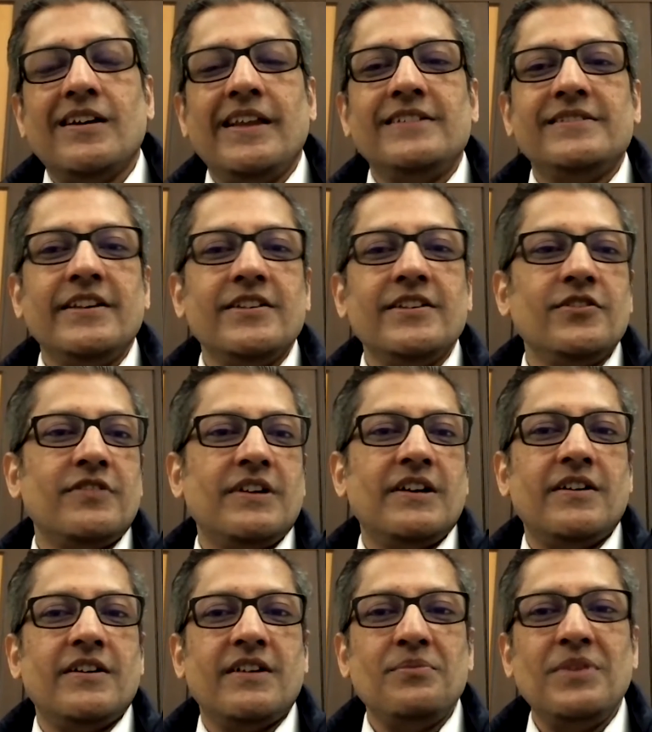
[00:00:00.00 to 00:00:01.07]
let's say
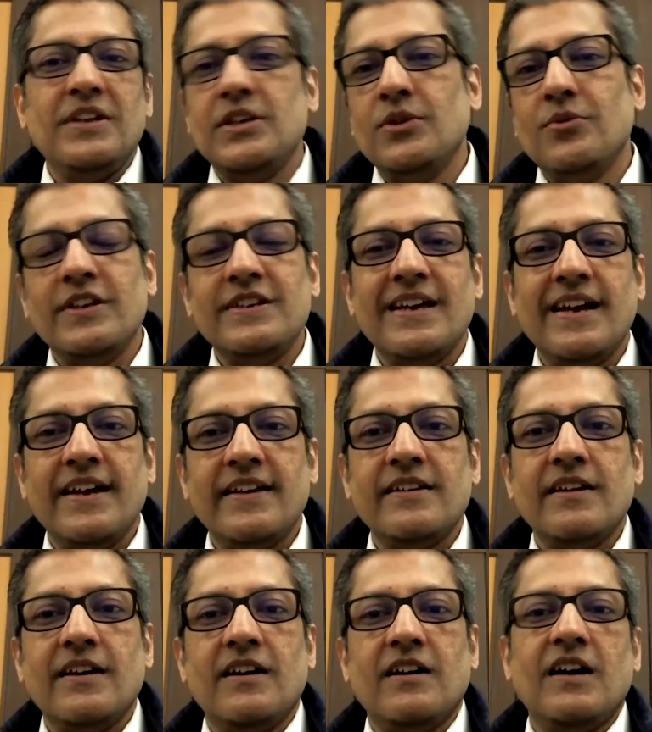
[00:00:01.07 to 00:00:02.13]
Ramin, you and
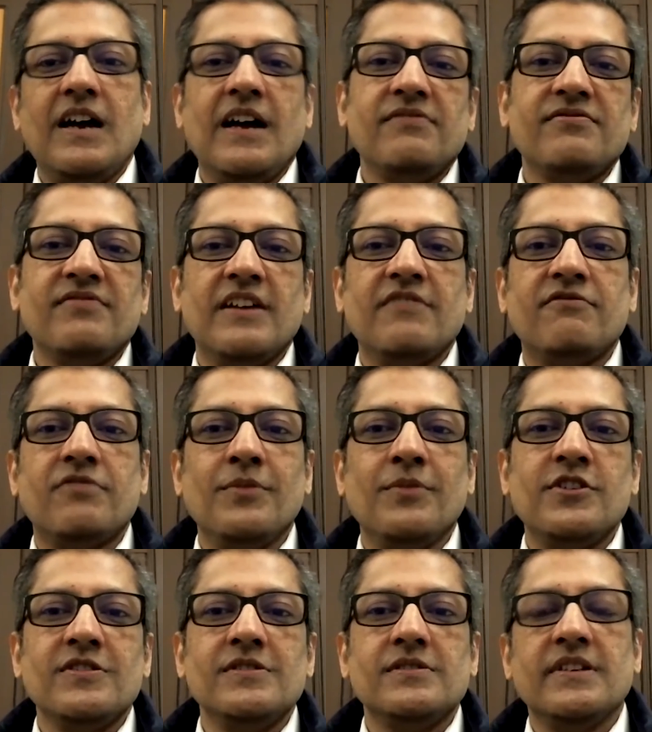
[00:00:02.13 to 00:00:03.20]
Dan have
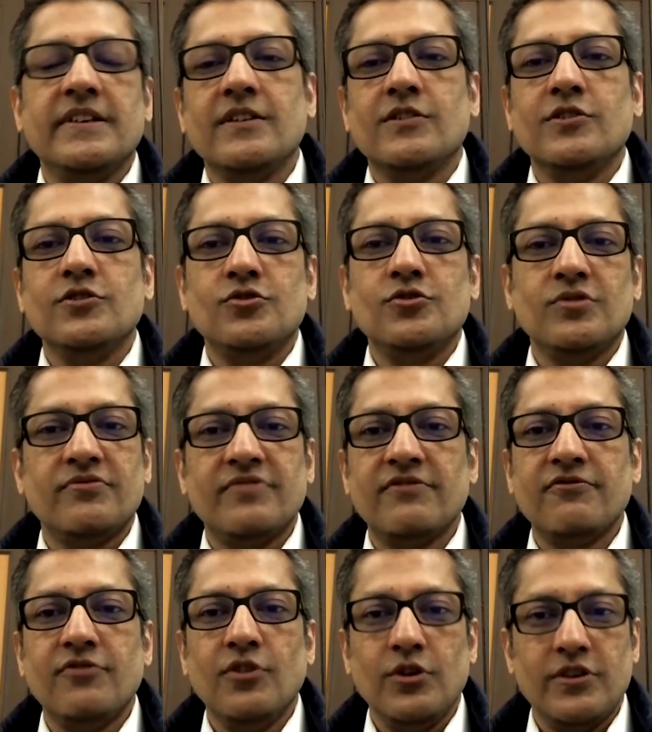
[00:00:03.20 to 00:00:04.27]
information sitting on two
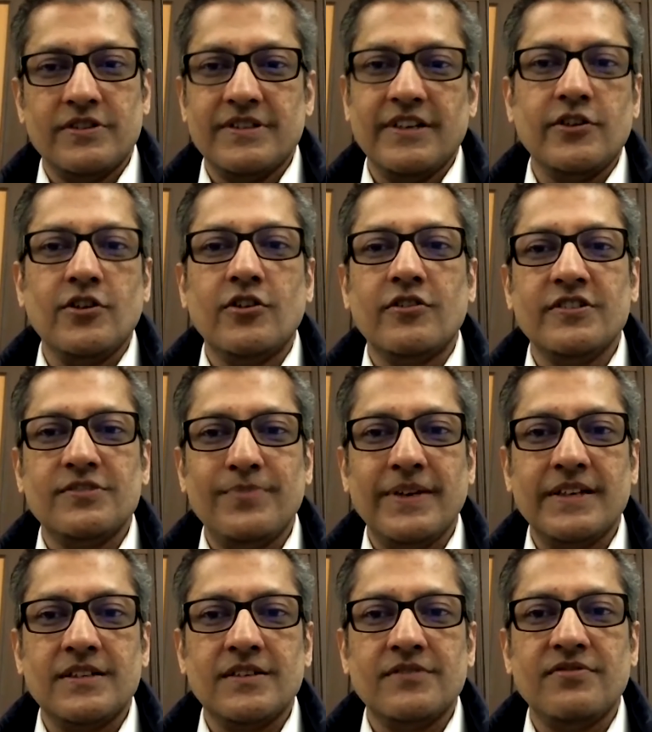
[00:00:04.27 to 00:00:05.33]
different folders in your
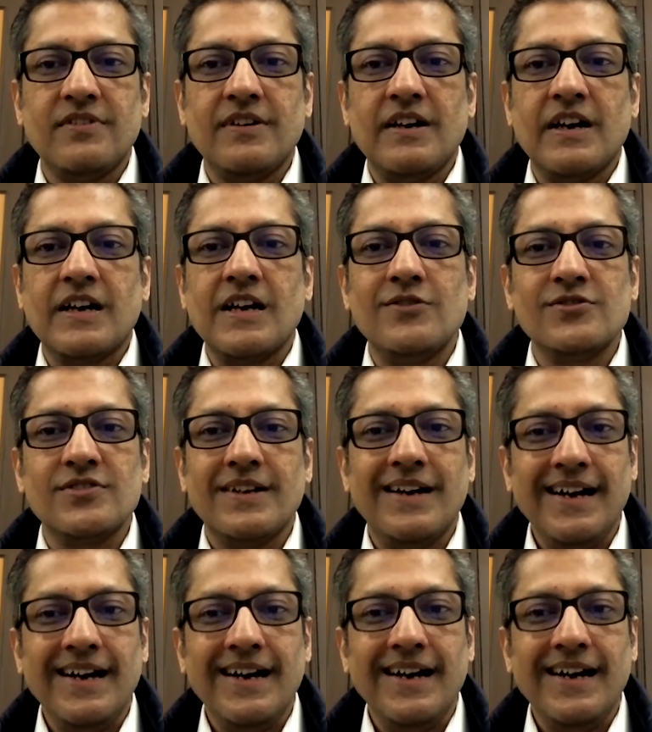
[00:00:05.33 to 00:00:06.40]
respective accounts on
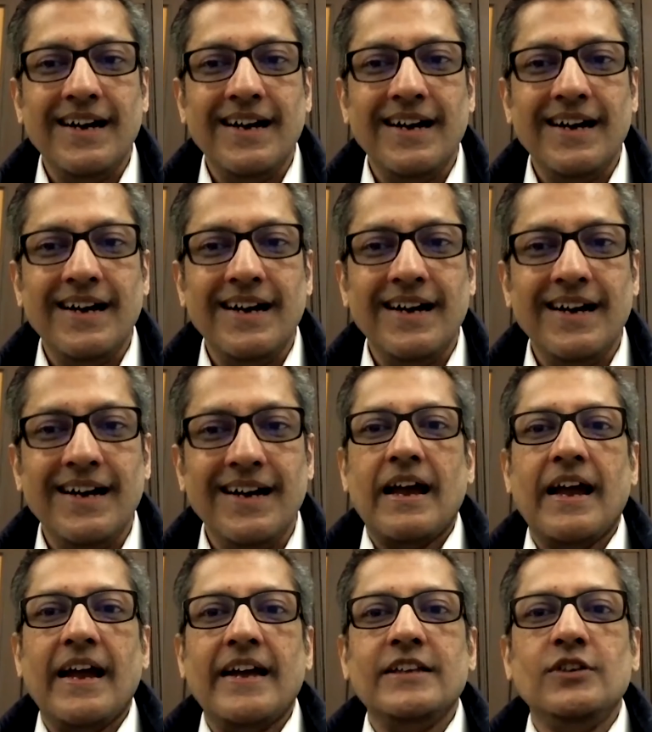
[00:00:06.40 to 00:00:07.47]
Hylyt,
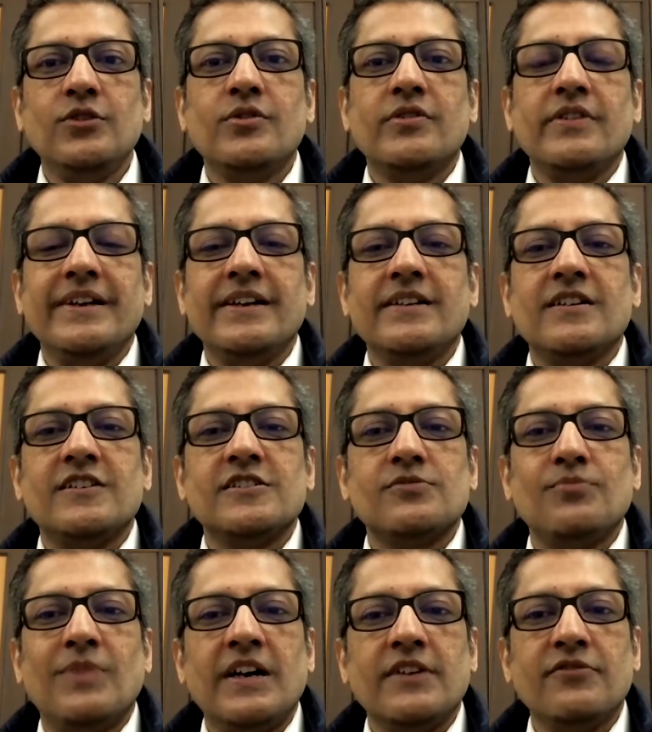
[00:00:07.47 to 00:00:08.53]
and you create a
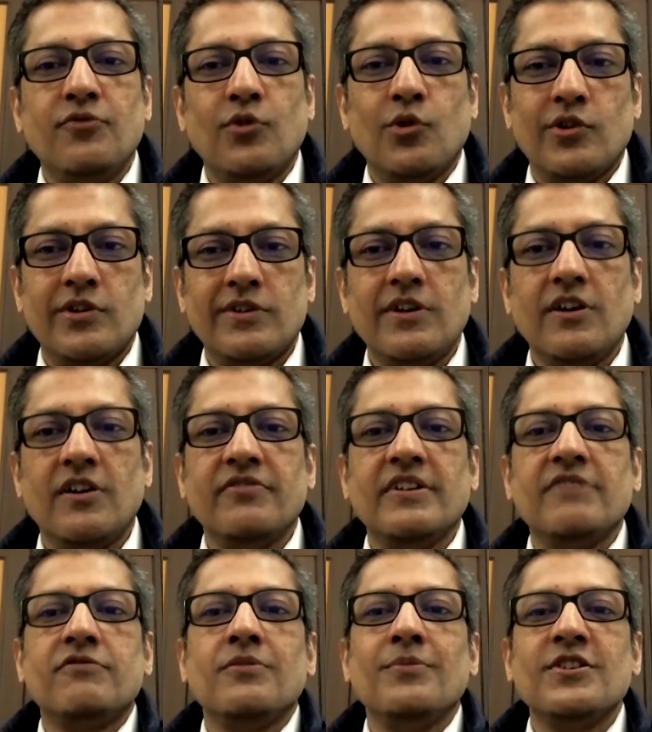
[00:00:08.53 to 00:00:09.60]
smart folder of
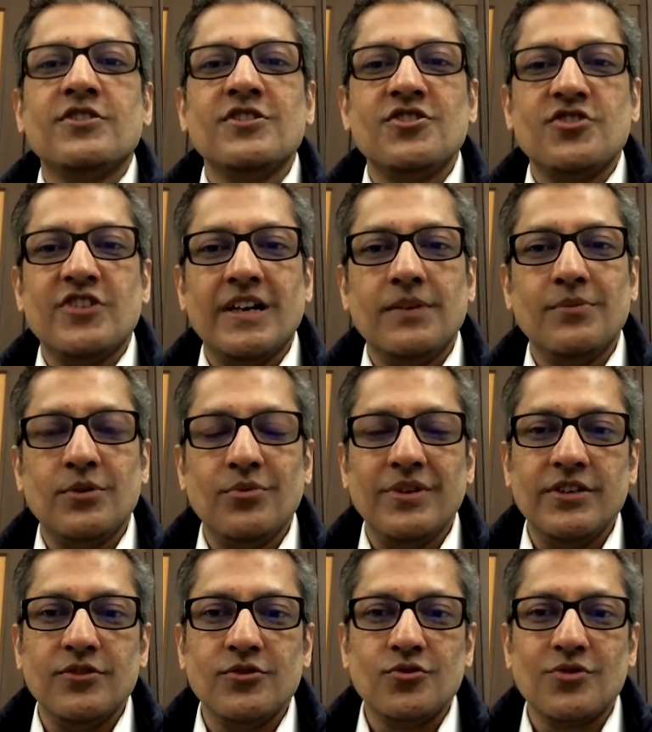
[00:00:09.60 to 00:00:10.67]
information shared
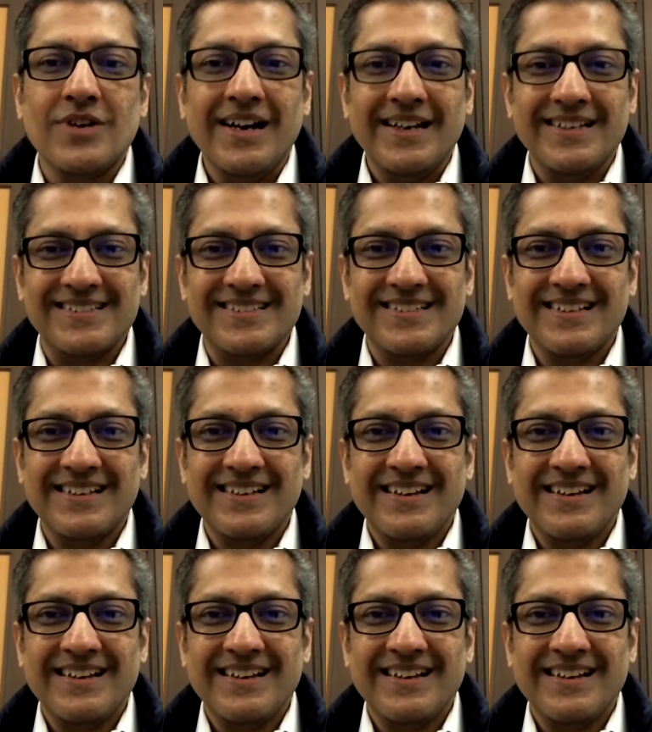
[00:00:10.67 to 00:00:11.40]
between you two guys.